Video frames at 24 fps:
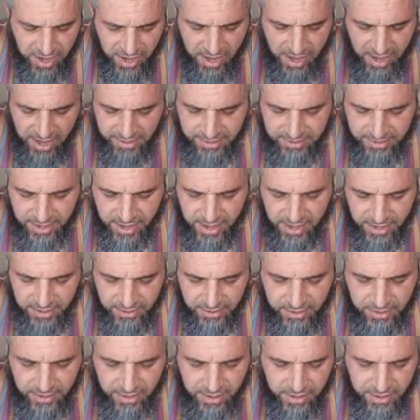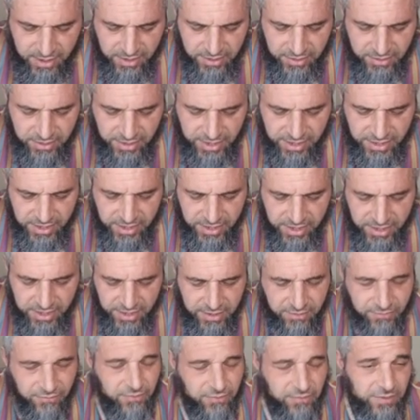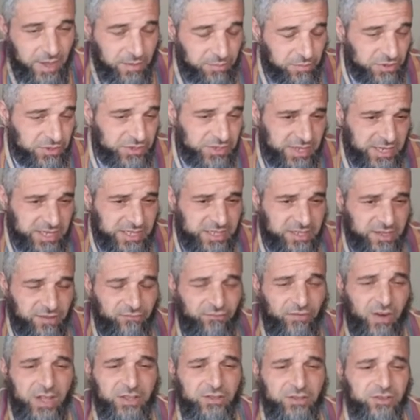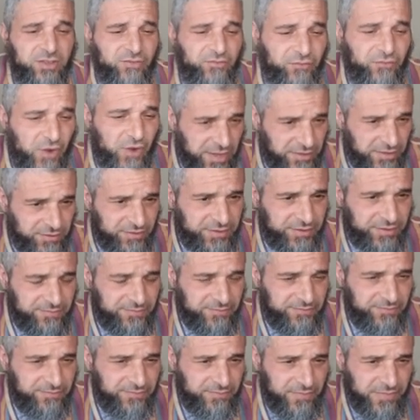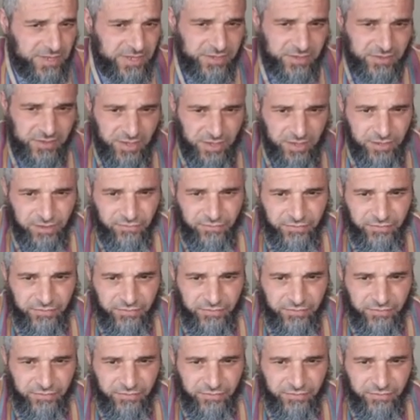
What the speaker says: And then the number 6, the father, the friend. This is another